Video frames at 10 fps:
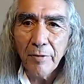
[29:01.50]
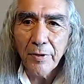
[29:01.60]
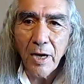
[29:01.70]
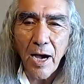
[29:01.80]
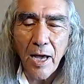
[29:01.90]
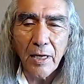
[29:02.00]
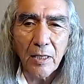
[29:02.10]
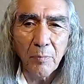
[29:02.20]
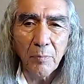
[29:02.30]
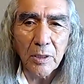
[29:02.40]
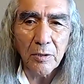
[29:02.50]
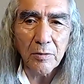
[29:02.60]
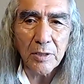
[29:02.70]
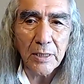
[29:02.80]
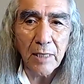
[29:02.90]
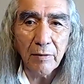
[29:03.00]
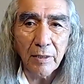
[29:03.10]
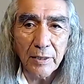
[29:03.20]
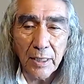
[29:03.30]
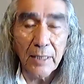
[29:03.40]
the hot air balloons.
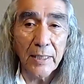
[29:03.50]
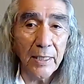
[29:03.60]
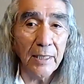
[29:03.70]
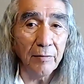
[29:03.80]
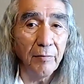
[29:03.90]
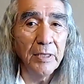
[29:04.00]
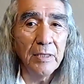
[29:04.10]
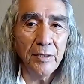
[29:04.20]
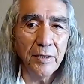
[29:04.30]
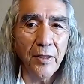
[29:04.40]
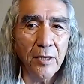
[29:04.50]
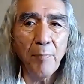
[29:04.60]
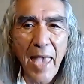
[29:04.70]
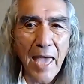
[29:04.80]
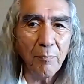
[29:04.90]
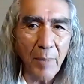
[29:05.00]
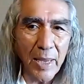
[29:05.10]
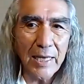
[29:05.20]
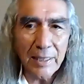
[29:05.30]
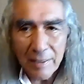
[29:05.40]
And again, another
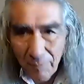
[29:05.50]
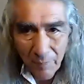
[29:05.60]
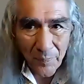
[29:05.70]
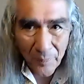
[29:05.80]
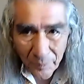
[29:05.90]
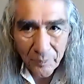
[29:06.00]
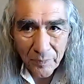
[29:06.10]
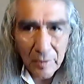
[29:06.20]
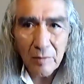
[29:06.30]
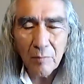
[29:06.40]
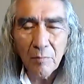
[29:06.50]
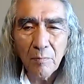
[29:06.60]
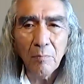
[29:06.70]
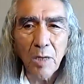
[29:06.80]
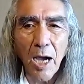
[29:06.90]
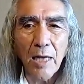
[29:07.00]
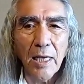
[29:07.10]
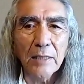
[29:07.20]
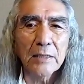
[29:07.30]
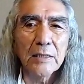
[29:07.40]
man-made
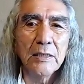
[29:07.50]
product.